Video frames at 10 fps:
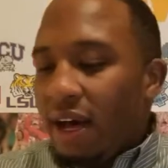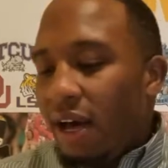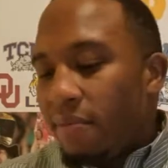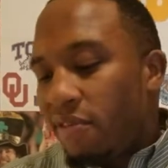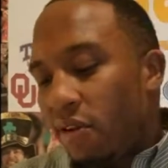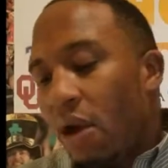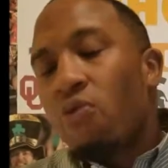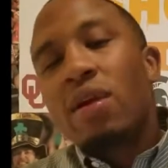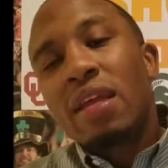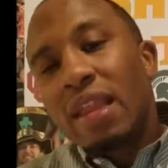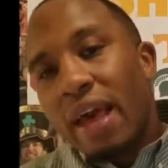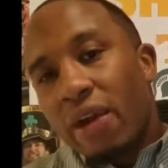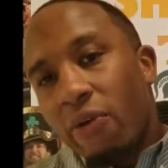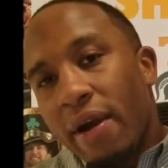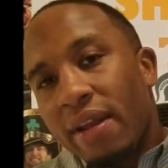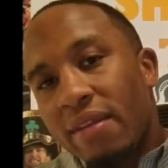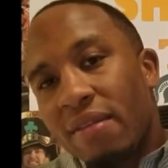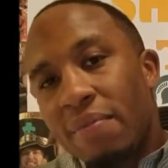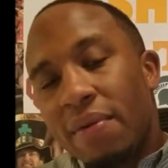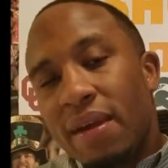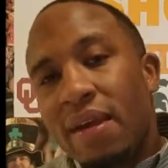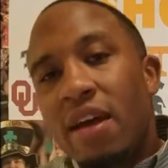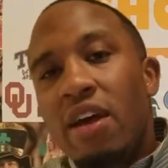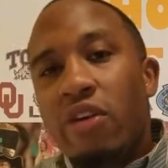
So I really like Creighton to be